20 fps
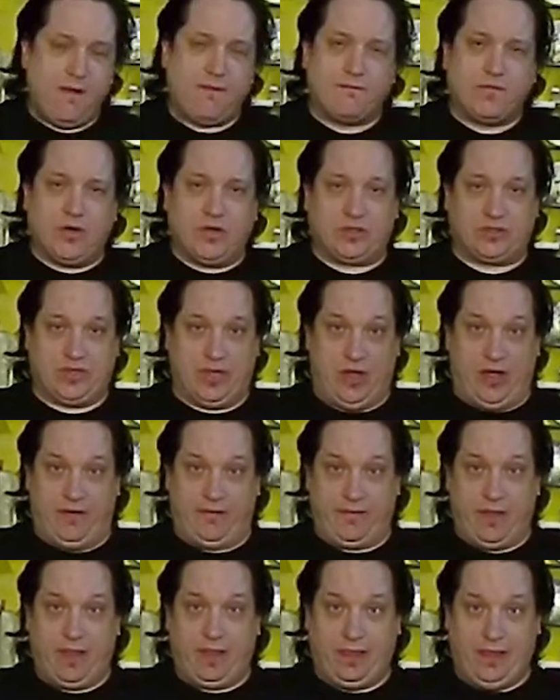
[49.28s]
First
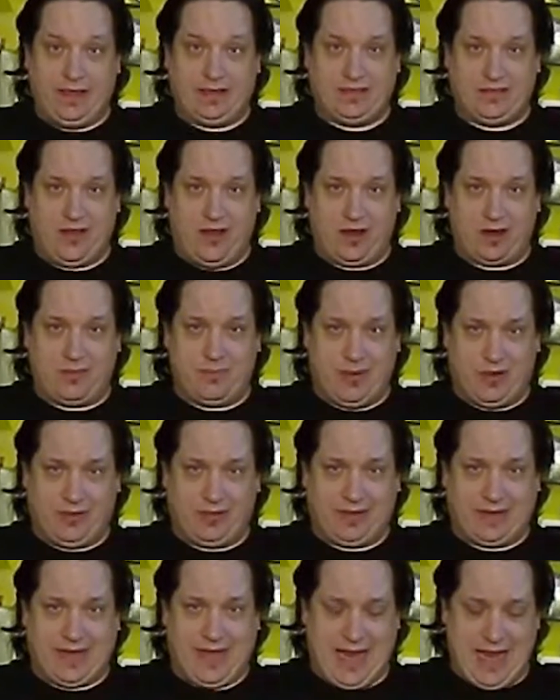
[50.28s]
off, let's talk about
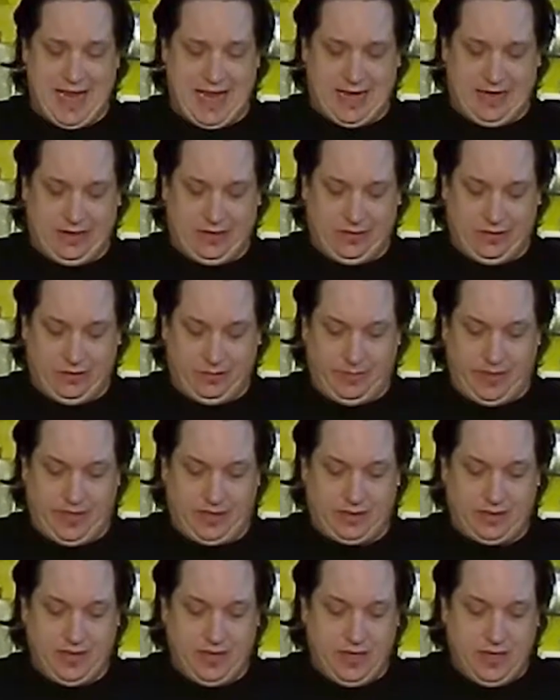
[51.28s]
the can a little
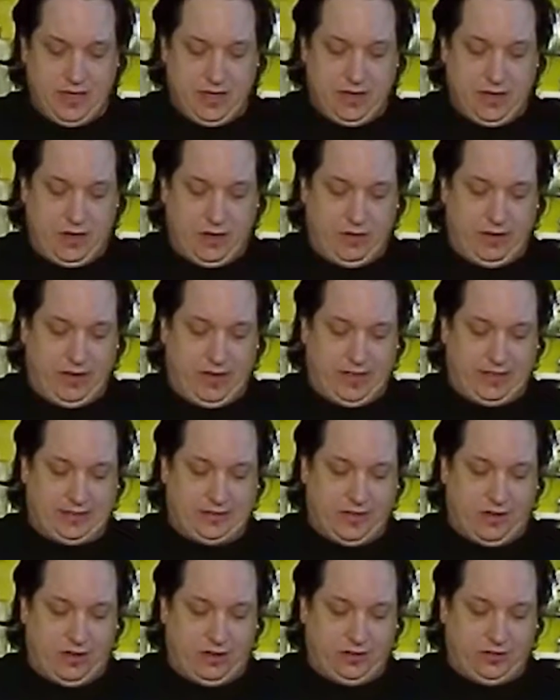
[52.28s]
bit. You know,
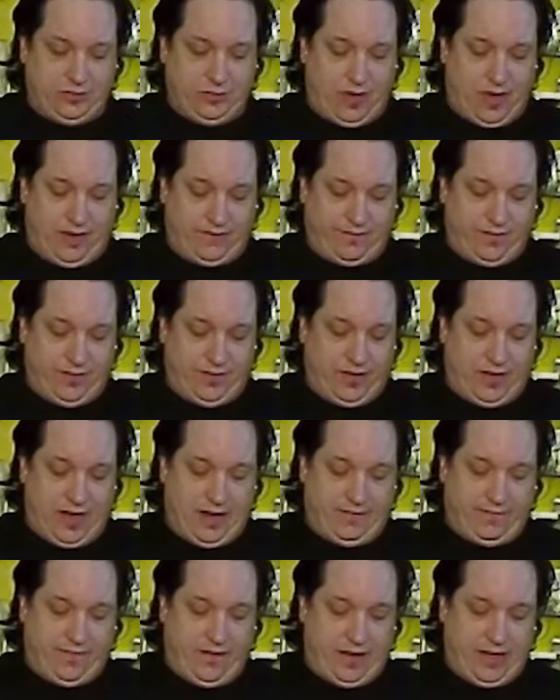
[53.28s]
it's all too often that
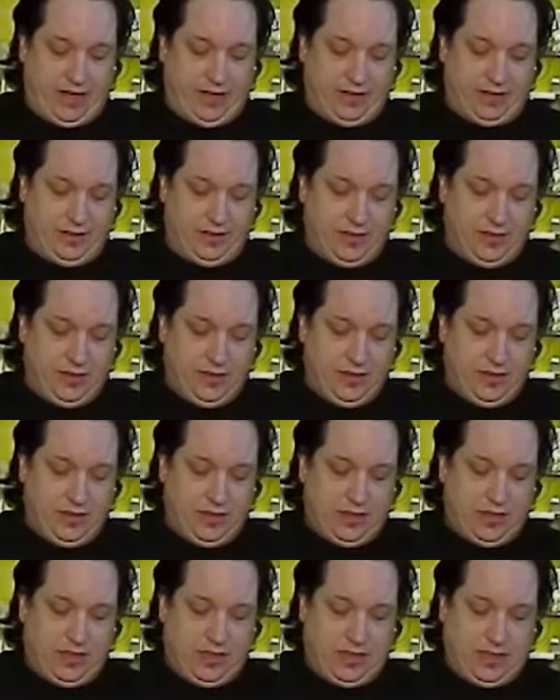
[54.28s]
I find
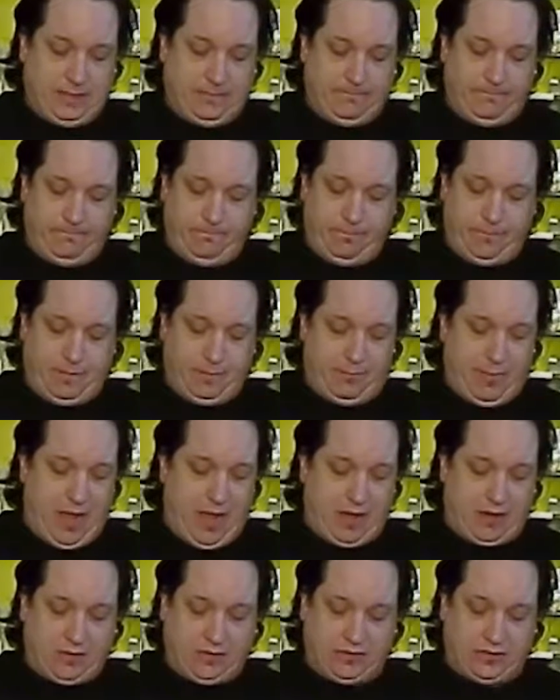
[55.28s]

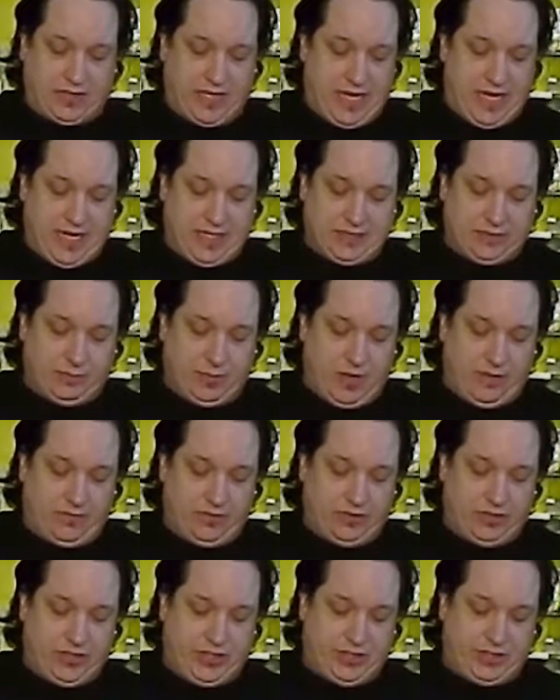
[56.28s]
bottles, cans,
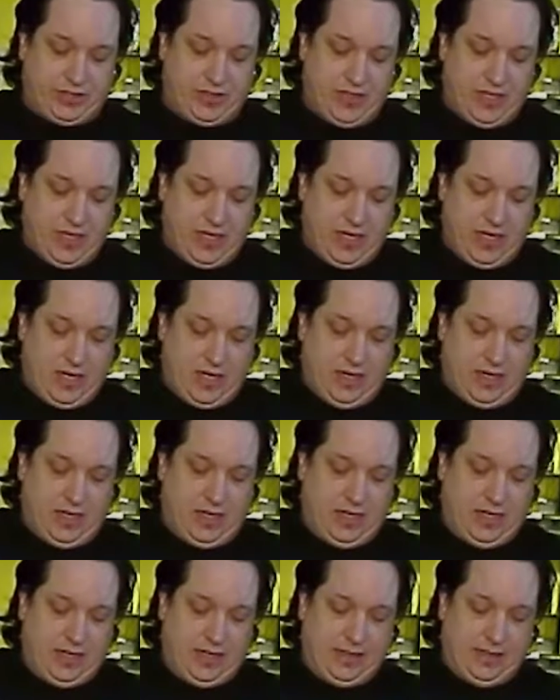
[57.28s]
whatever, just
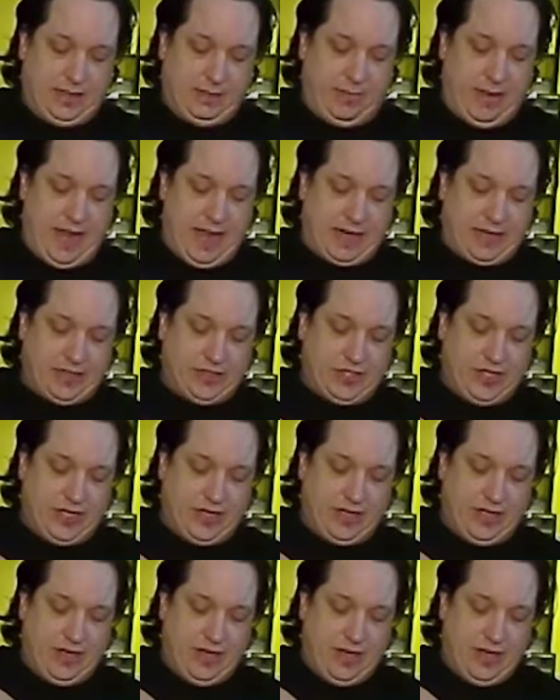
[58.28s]
the
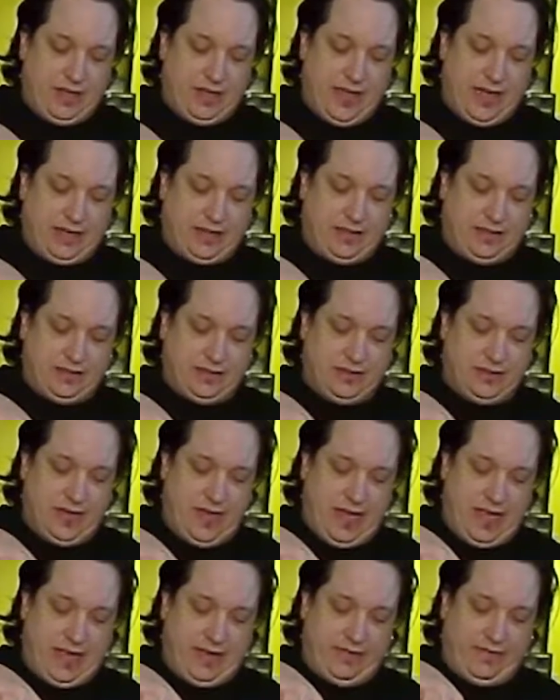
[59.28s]
packaging that doesn't
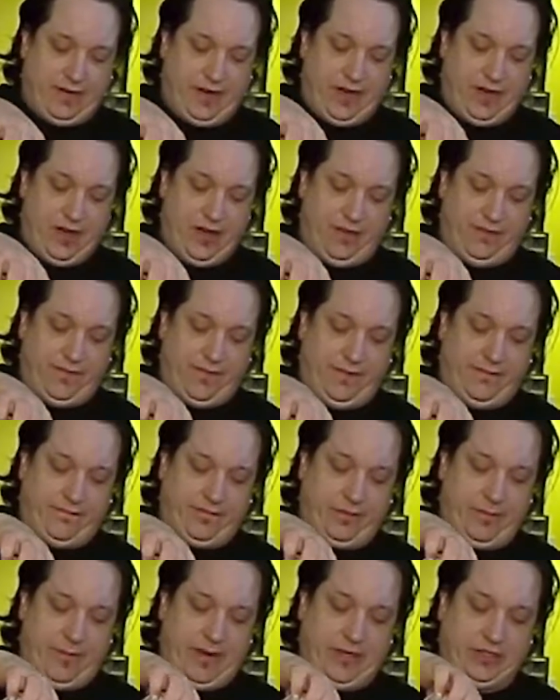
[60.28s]
have enough
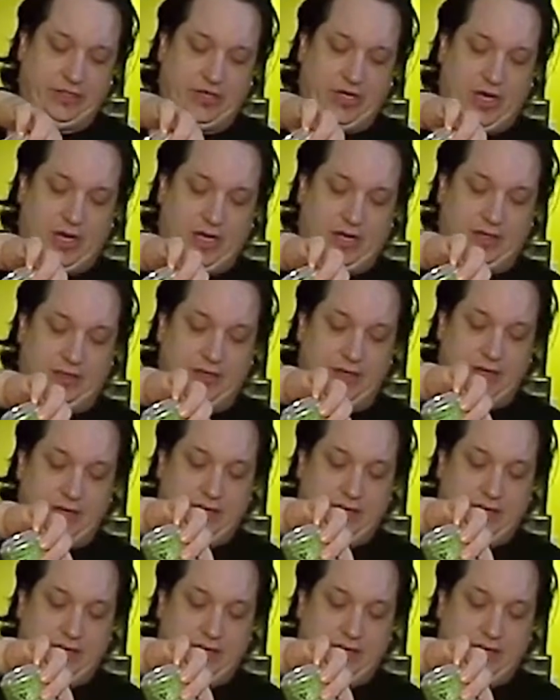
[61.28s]
information on it.